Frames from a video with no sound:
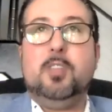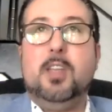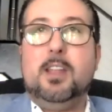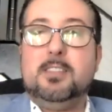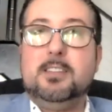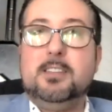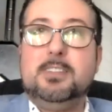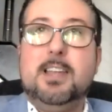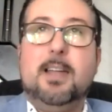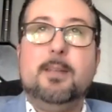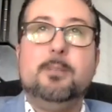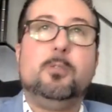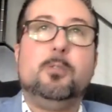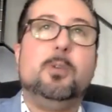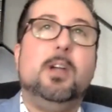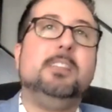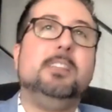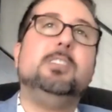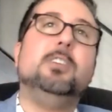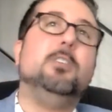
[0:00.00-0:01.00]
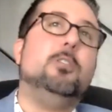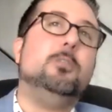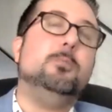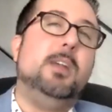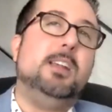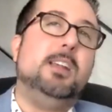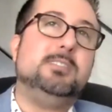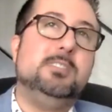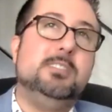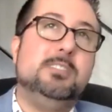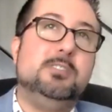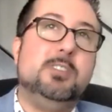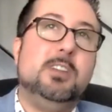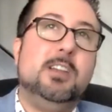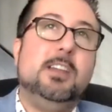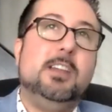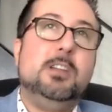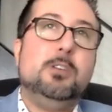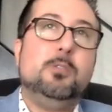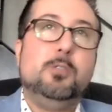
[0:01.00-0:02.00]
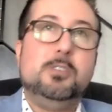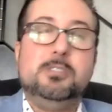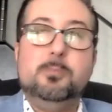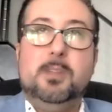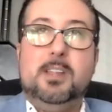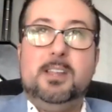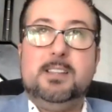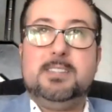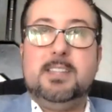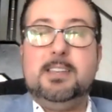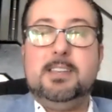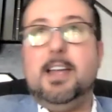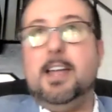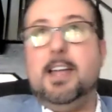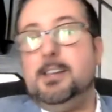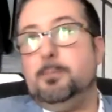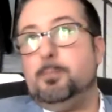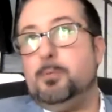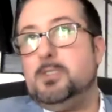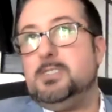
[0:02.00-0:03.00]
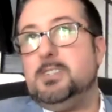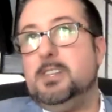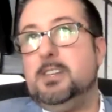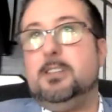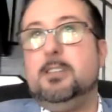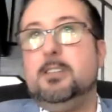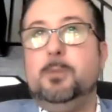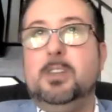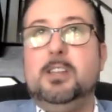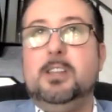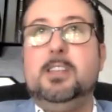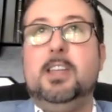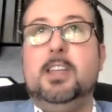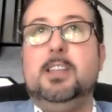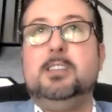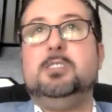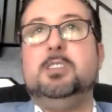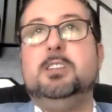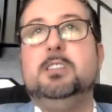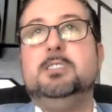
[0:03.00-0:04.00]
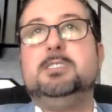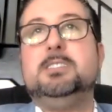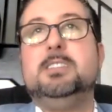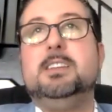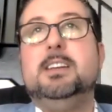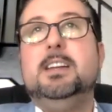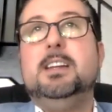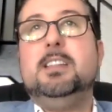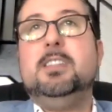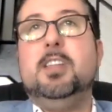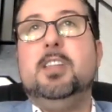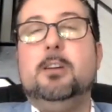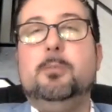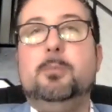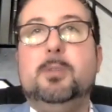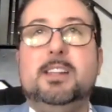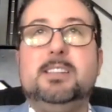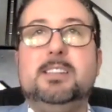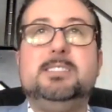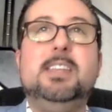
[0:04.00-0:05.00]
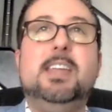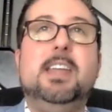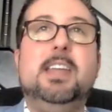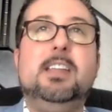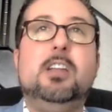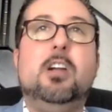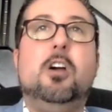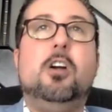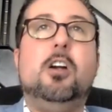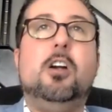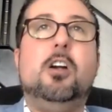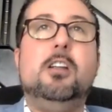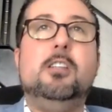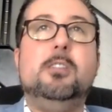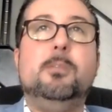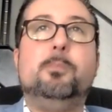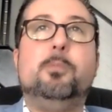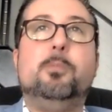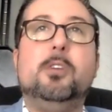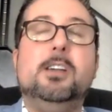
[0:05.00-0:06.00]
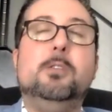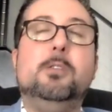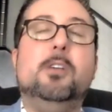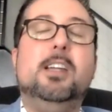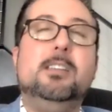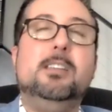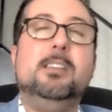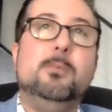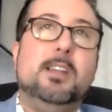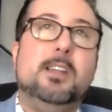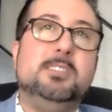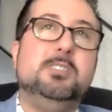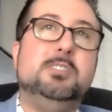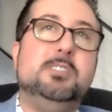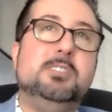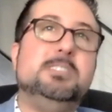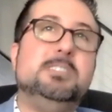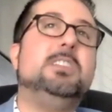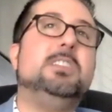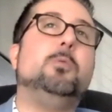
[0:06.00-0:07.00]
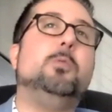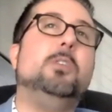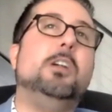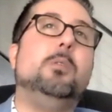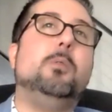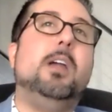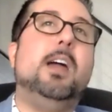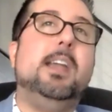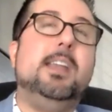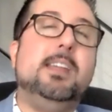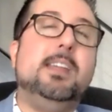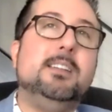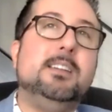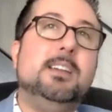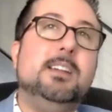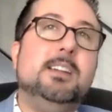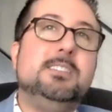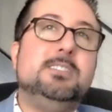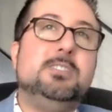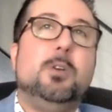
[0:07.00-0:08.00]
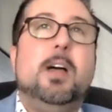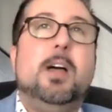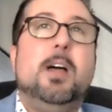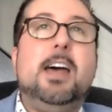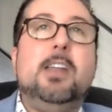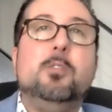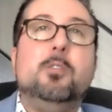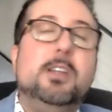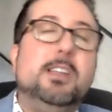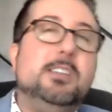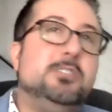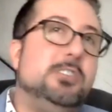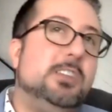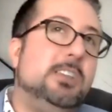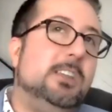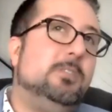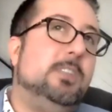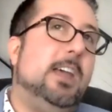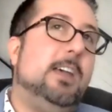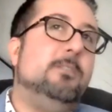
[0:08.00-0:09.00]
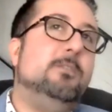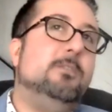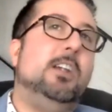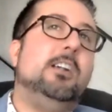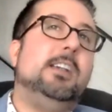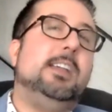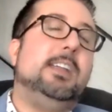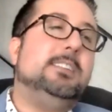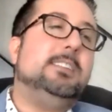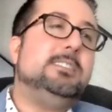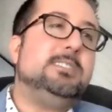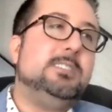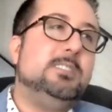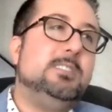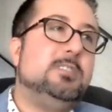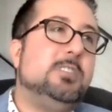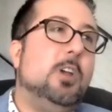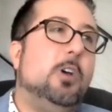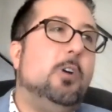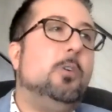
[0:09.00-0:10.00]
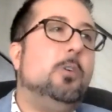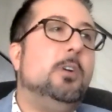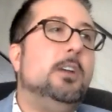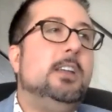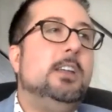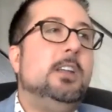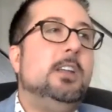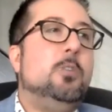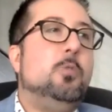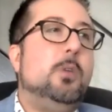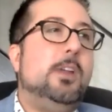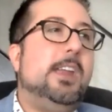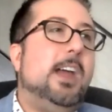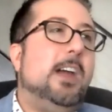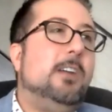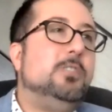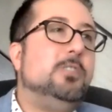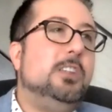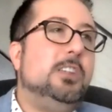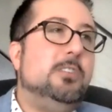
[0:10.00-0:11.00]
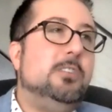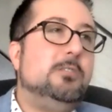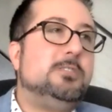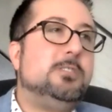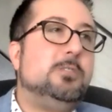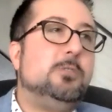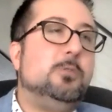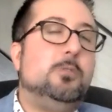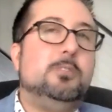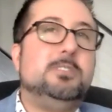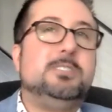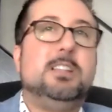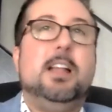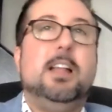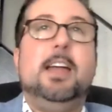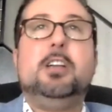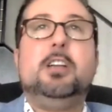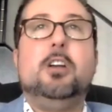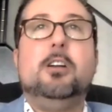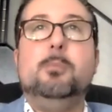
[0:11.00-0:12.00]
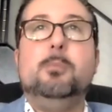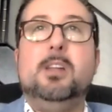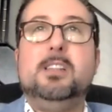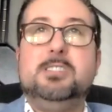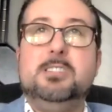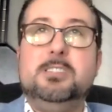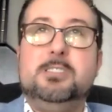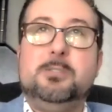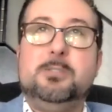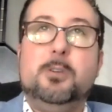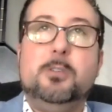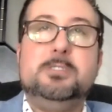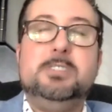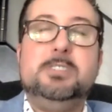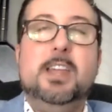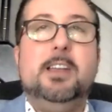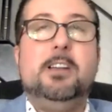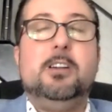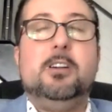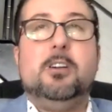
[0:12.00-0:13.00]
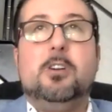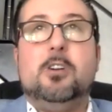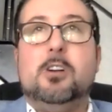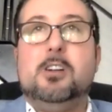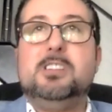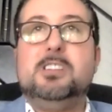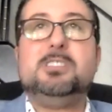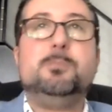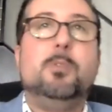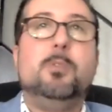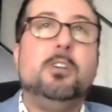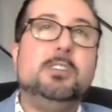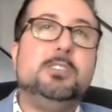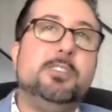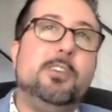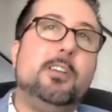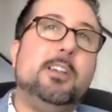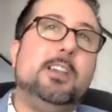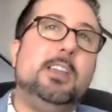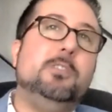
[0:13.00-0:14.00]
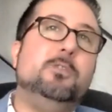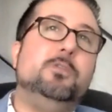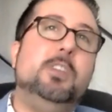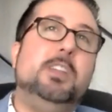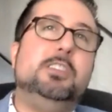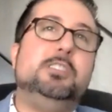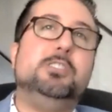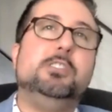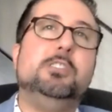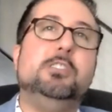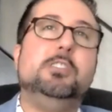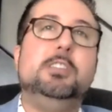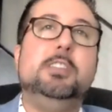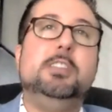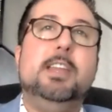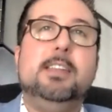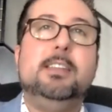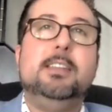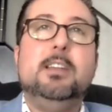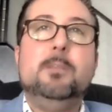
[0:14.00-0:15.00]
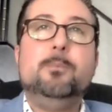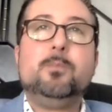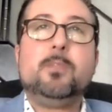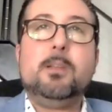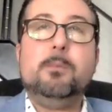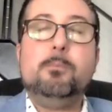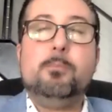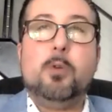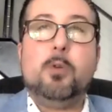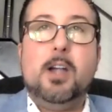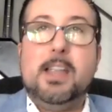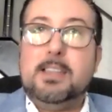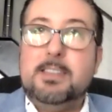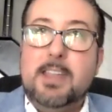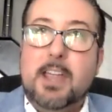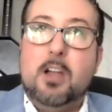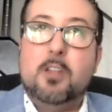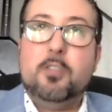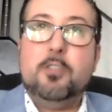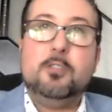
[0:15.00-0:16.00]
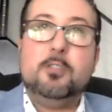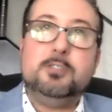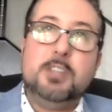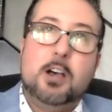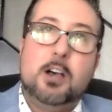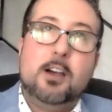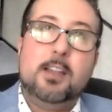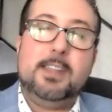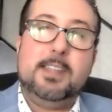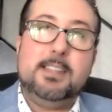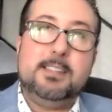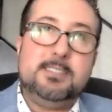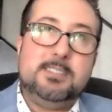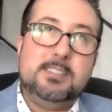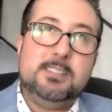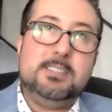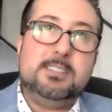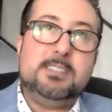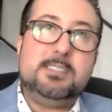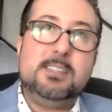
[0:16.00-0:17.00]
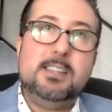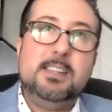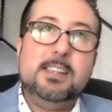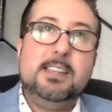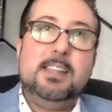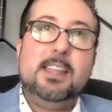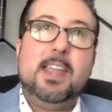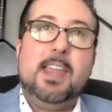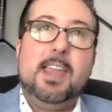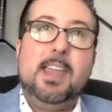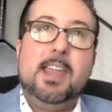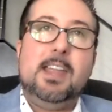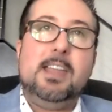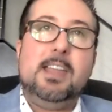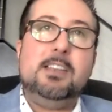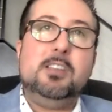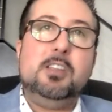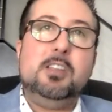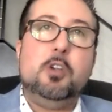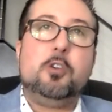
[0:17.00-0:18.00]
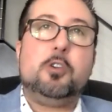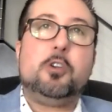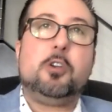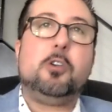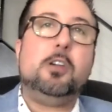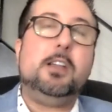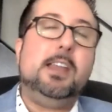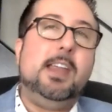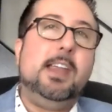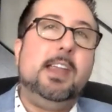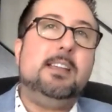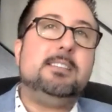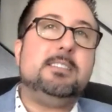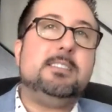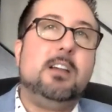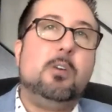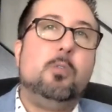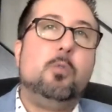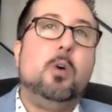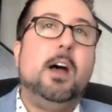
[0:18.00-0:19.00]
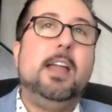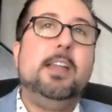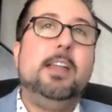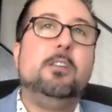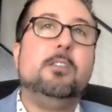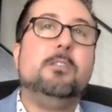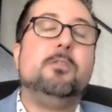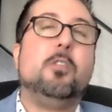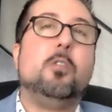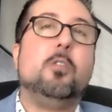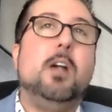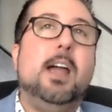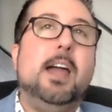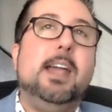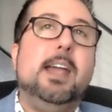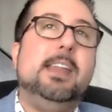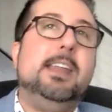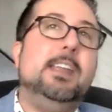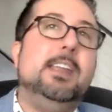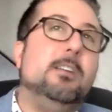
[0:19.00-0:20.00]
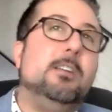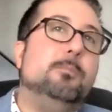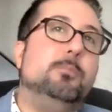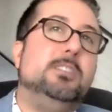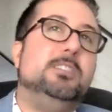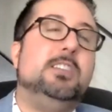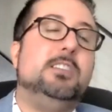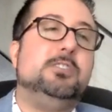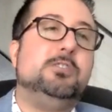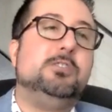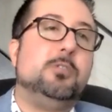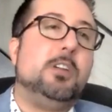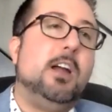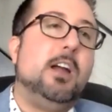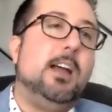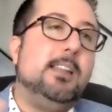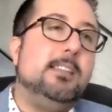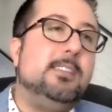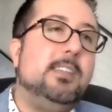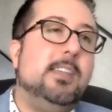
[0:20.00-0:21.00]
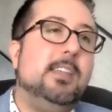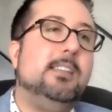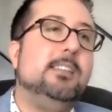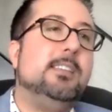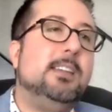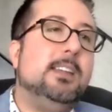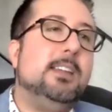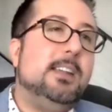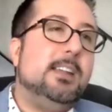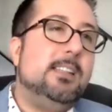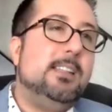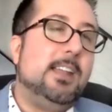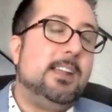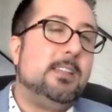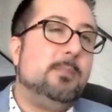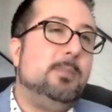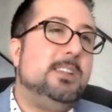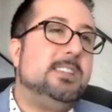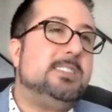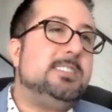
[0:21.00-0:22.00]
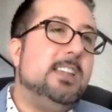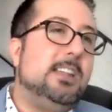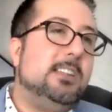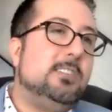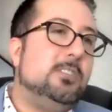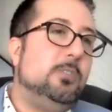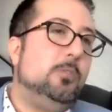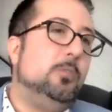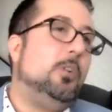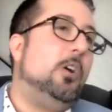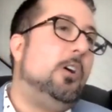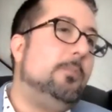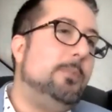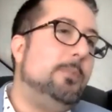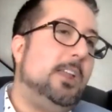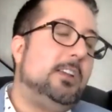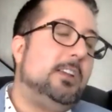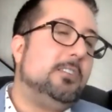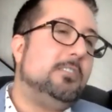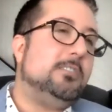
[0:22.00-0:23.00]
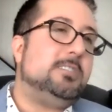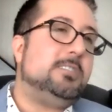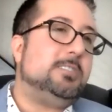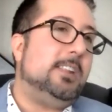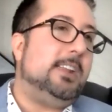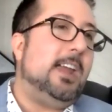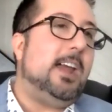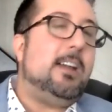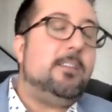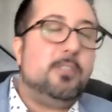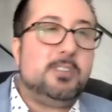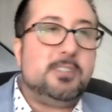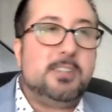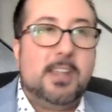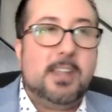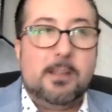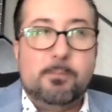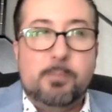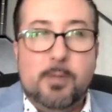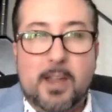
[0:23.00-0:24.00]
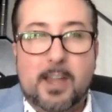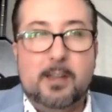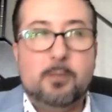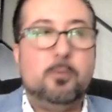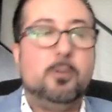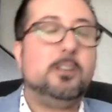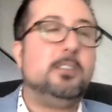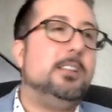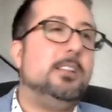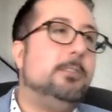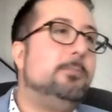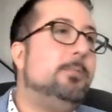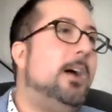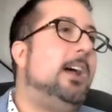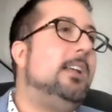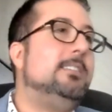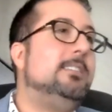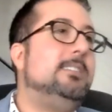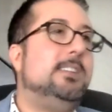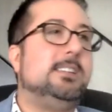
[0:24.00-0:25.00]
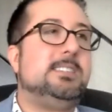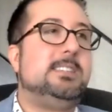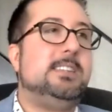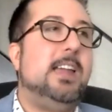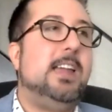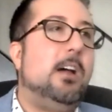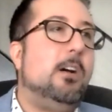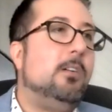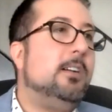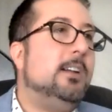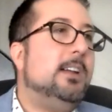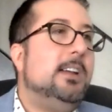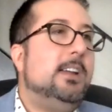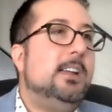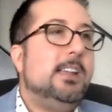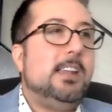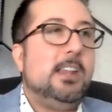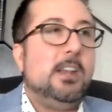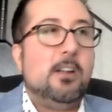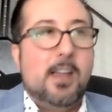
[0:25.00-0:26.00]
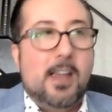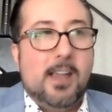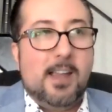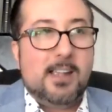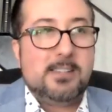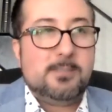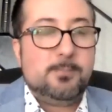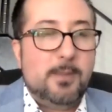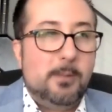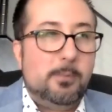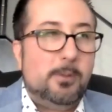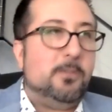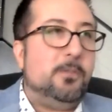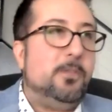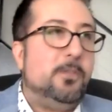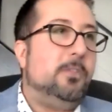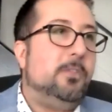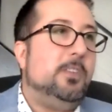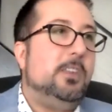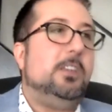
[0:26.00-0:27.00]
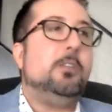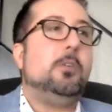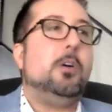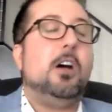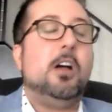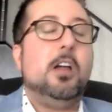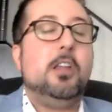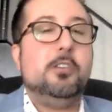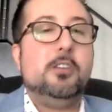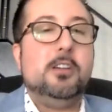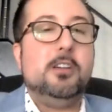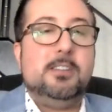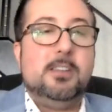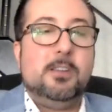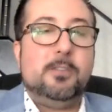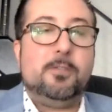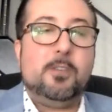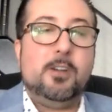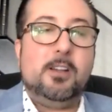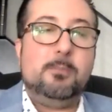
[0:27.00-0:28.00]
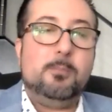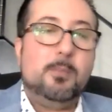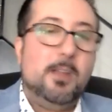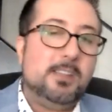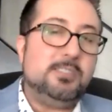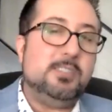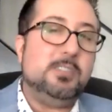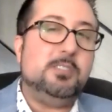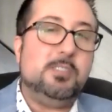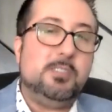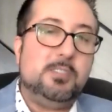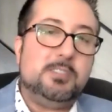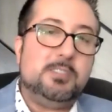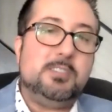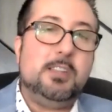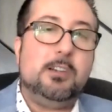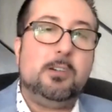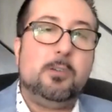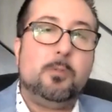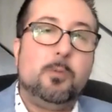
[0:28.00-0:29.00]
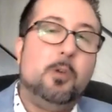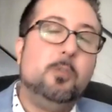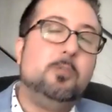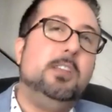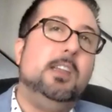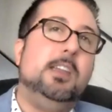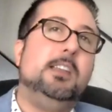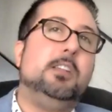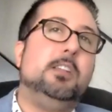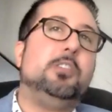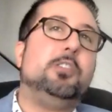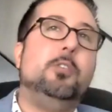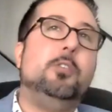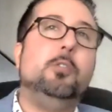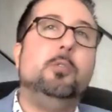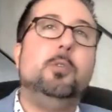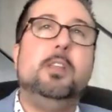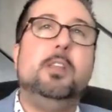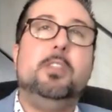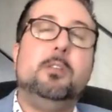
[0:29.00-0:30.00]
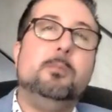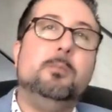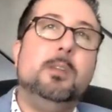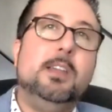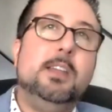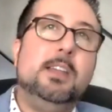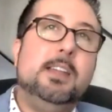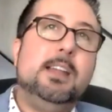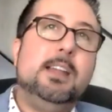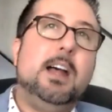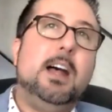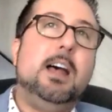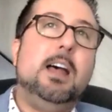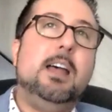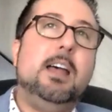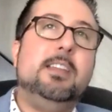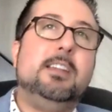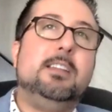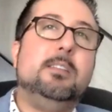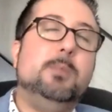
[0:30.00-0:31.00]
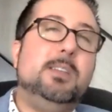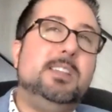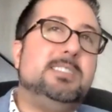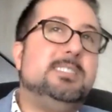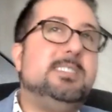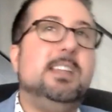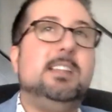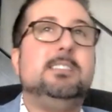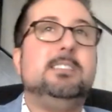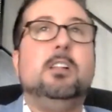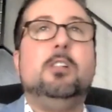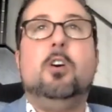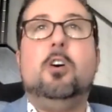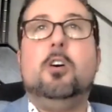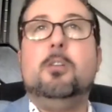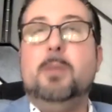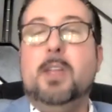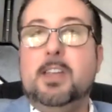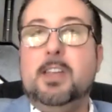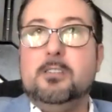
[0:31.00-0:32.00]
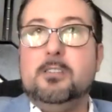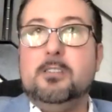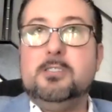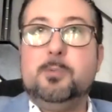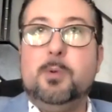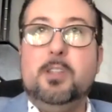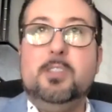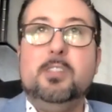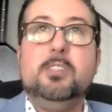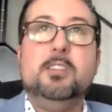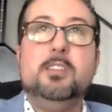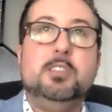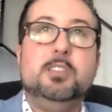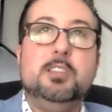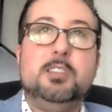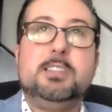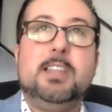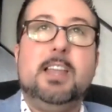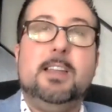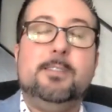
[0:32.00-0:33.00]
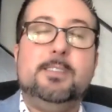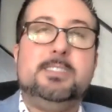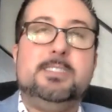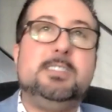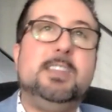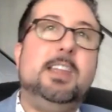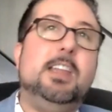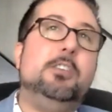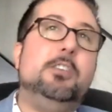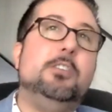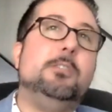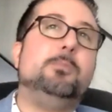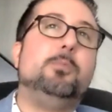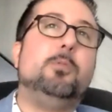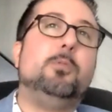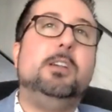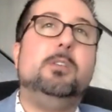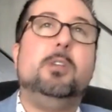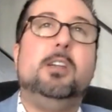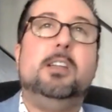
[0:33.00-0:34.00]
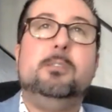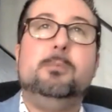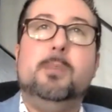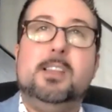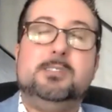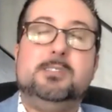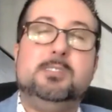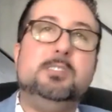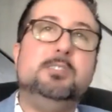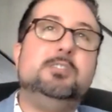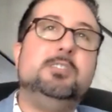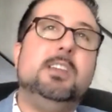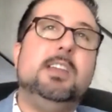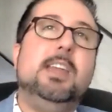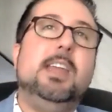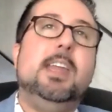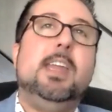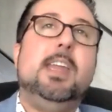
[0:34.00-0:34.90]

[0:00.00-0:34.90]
take the time to write their own message, which means that 90% of communications that are being sent are the pre-written messages that we're writing. So how do we achieve that variance? And so we have to use tools like our message rotator or our smart targeting feature that break down those audiences and, create a wider variety of potential content that can be sent to lawmakers. So the average campaign in OneClickPolitics now, has maybe 50 to 100 different messages that are rotating through in them that can be sent to lawmakers rather than just kind of a standard pre-written message.